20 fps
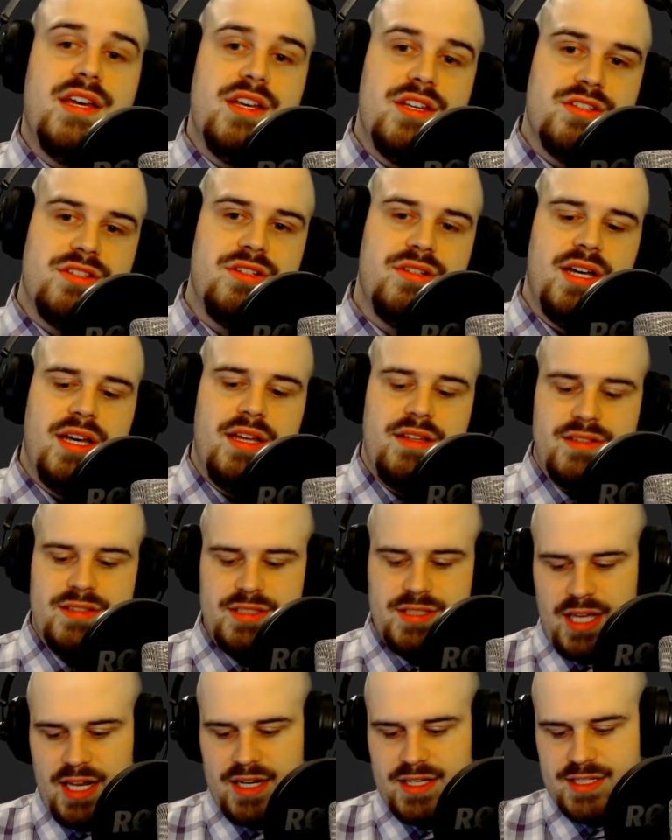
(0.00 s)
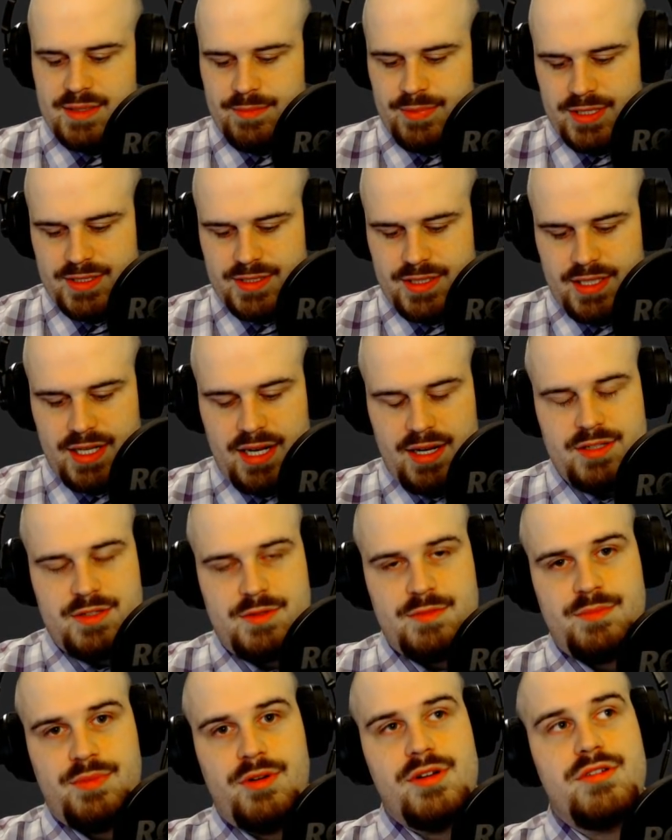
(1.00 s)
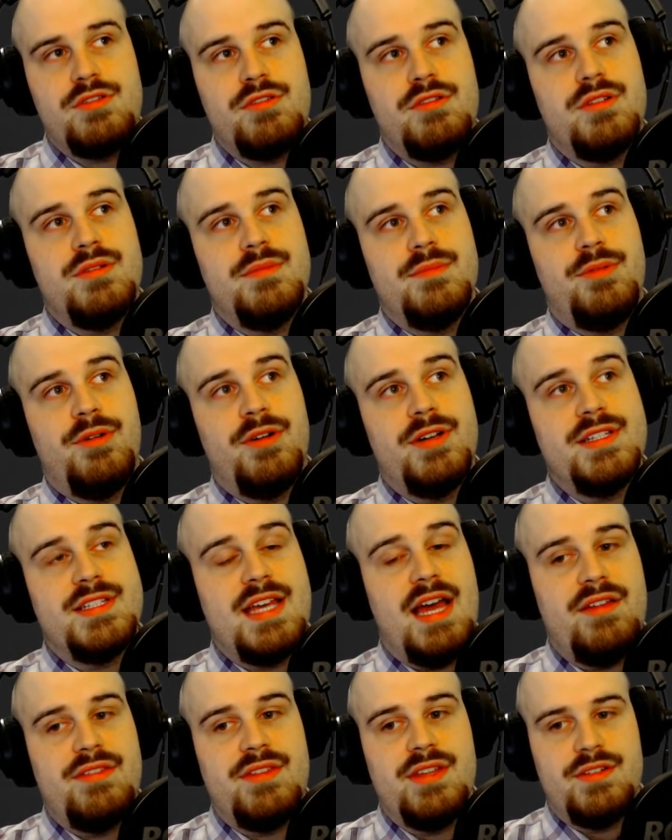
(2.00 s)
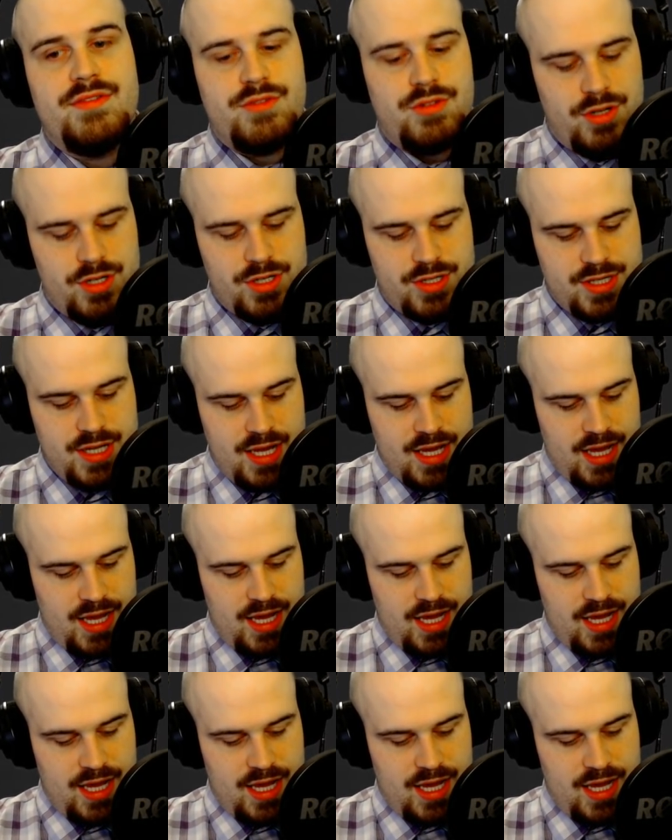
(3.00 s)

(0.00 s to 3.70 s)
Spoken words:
So this is kind of simplistic, and it's important to point out that, of course,